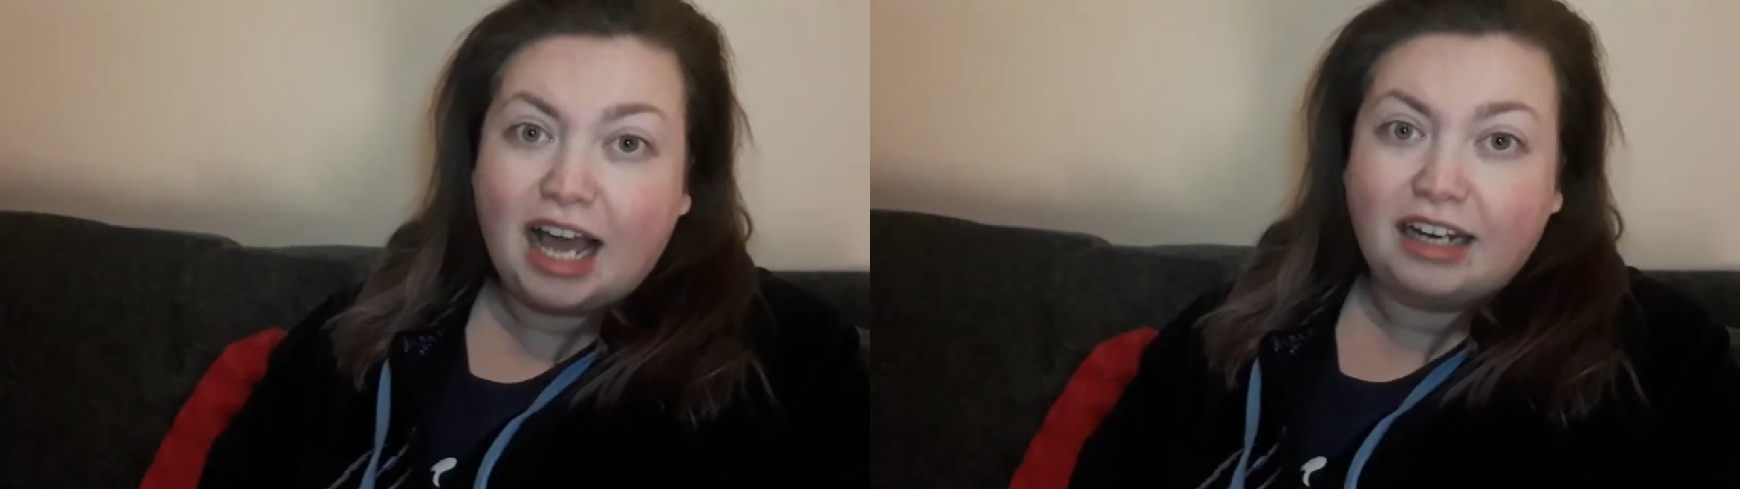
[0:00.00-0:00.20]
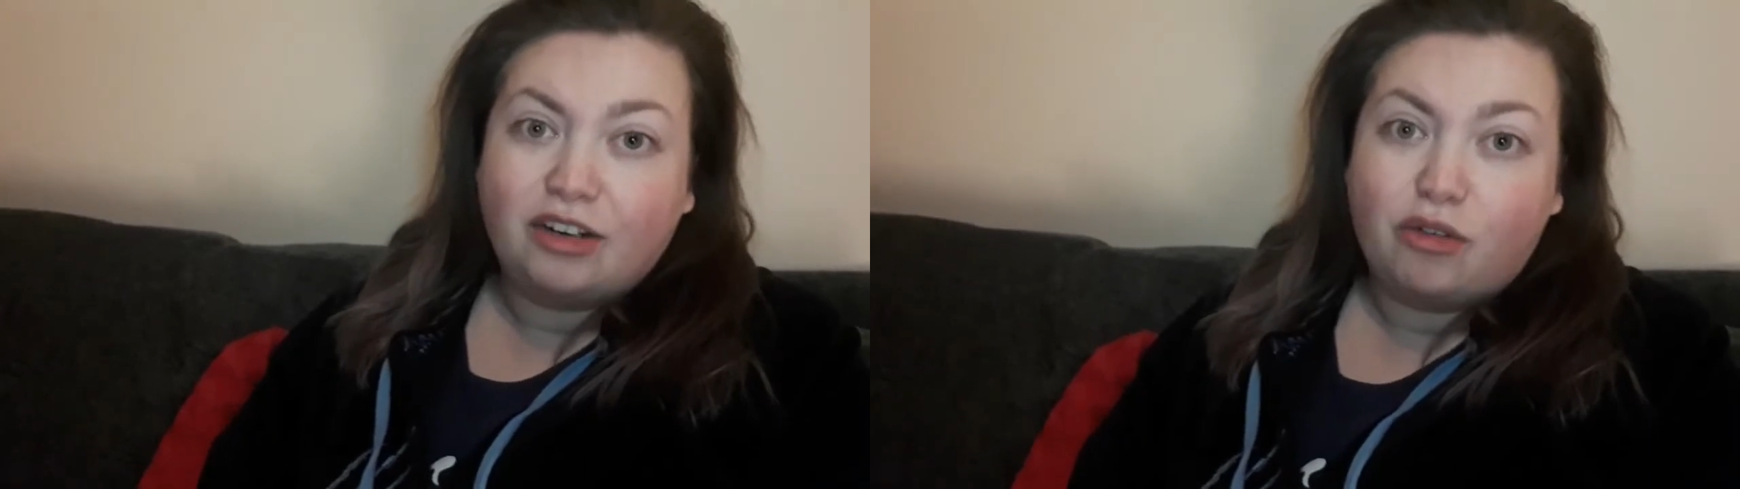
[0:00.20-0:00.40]

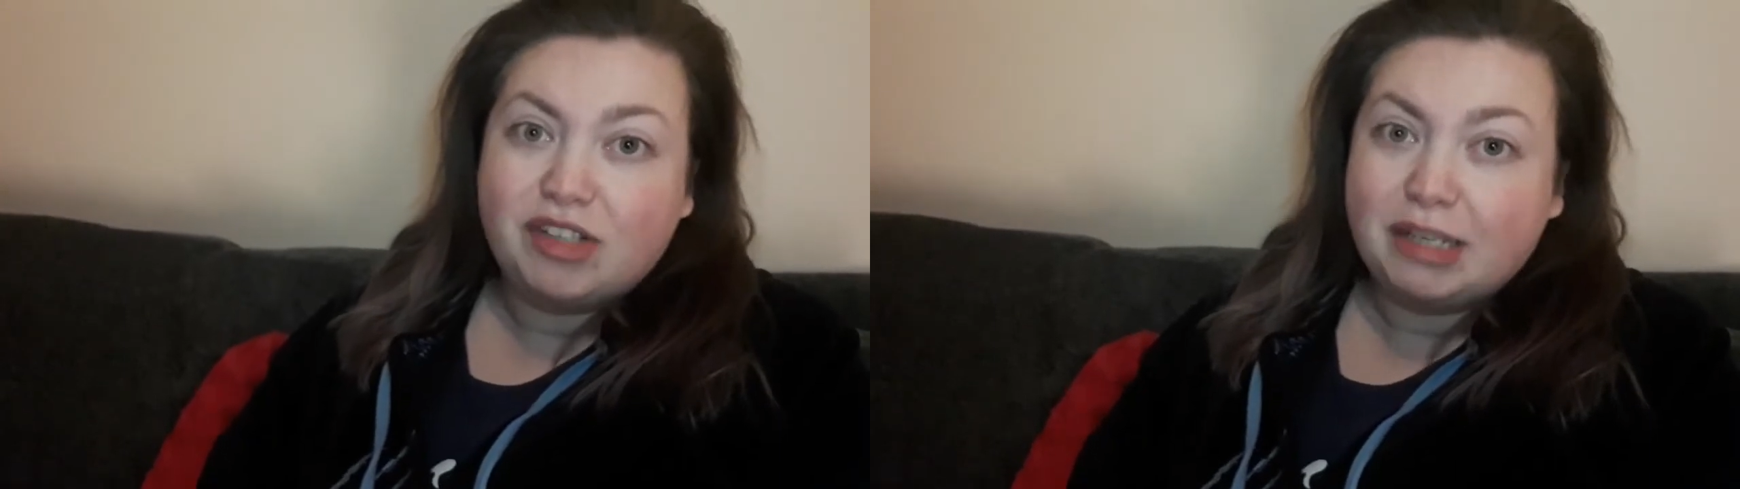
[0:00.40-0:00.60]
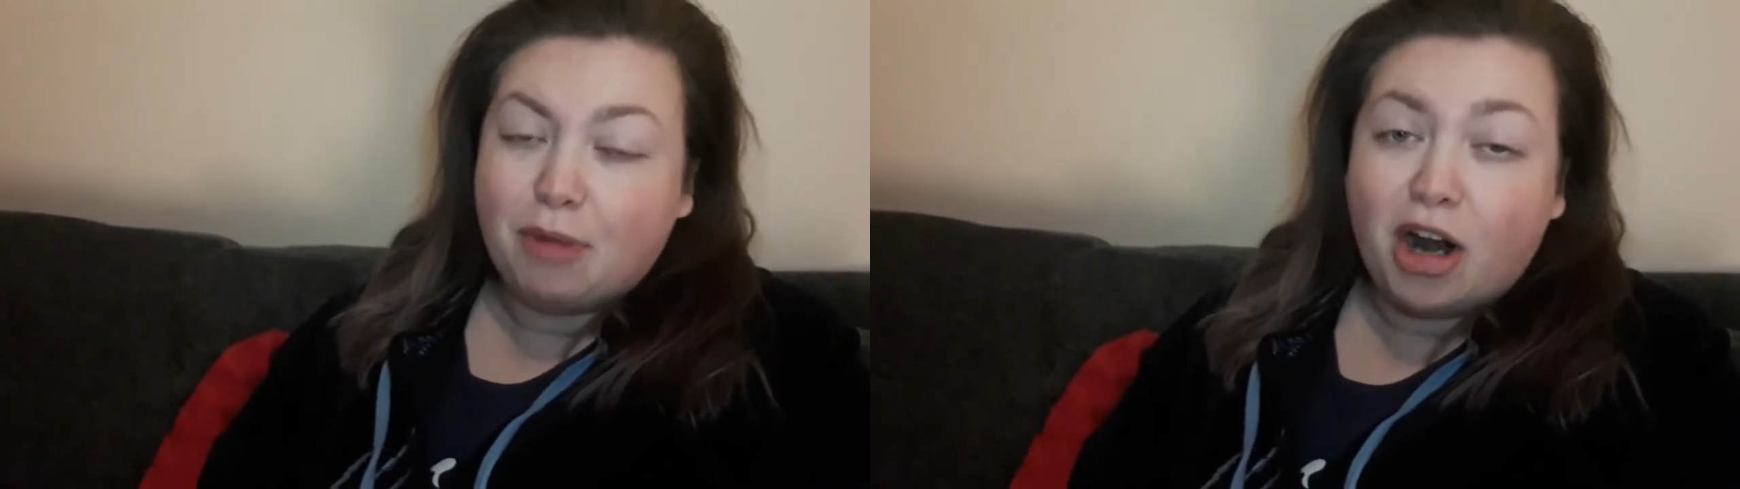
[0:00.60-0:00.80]
and
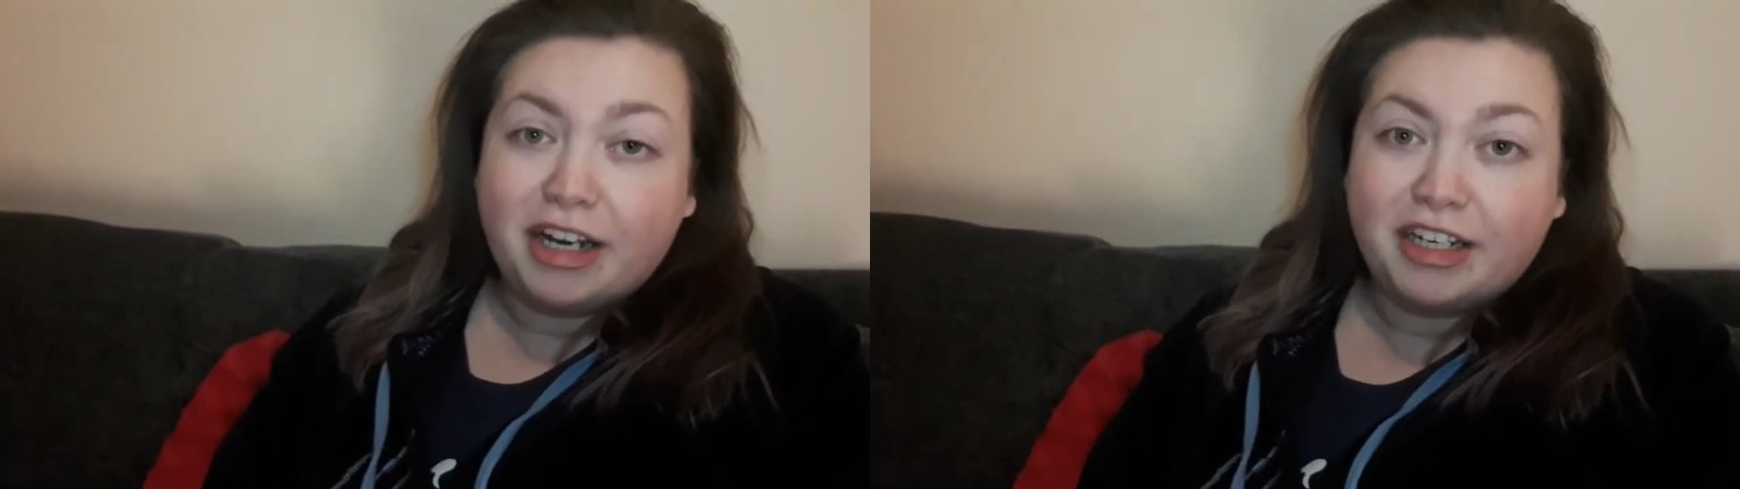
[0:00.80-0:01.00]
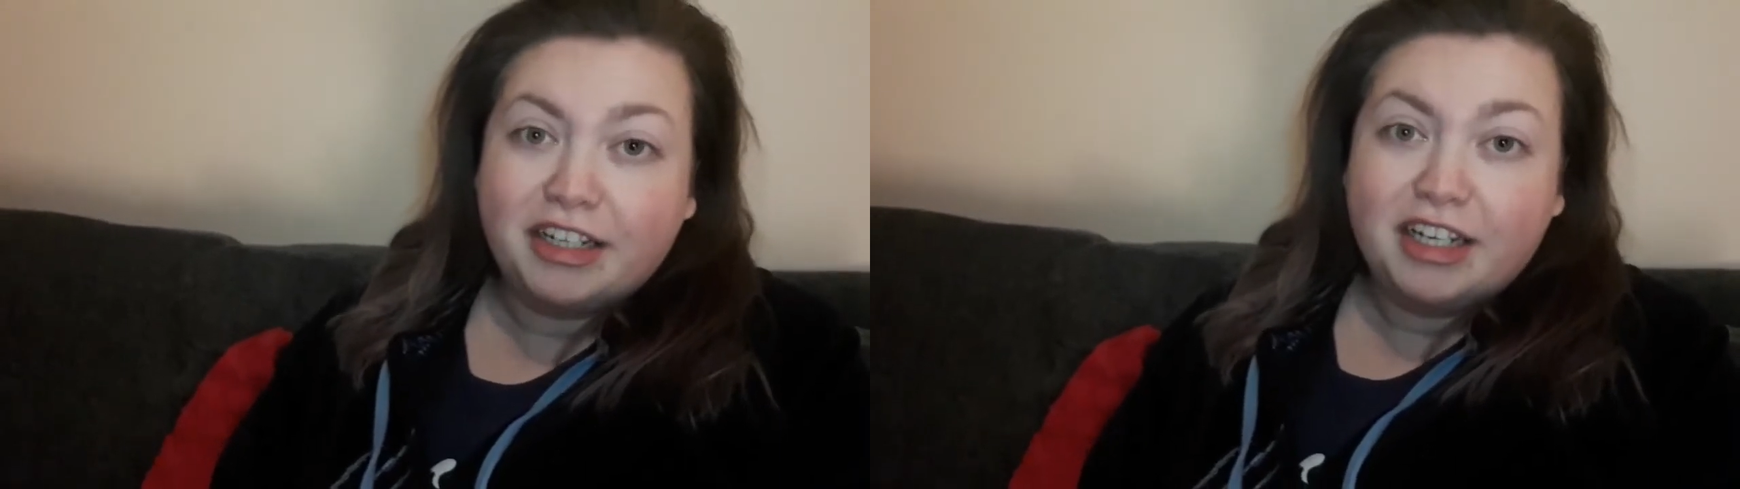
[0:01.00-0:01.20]
obviously
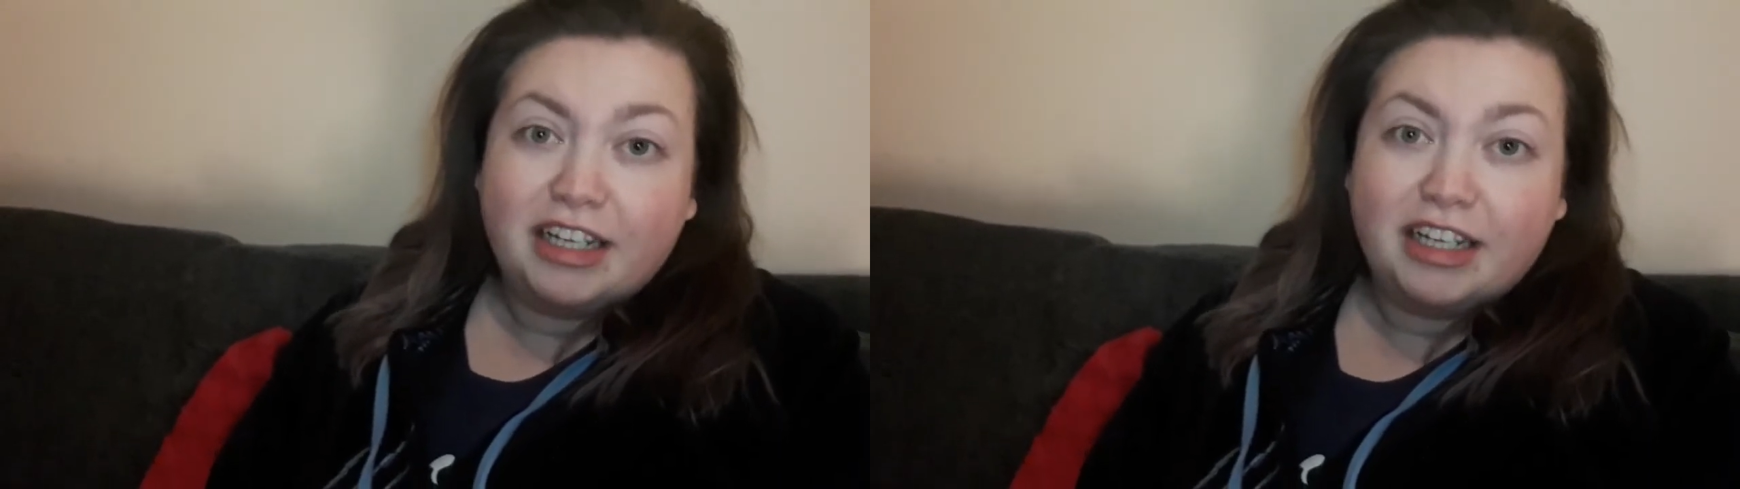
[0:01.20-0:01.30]
Martin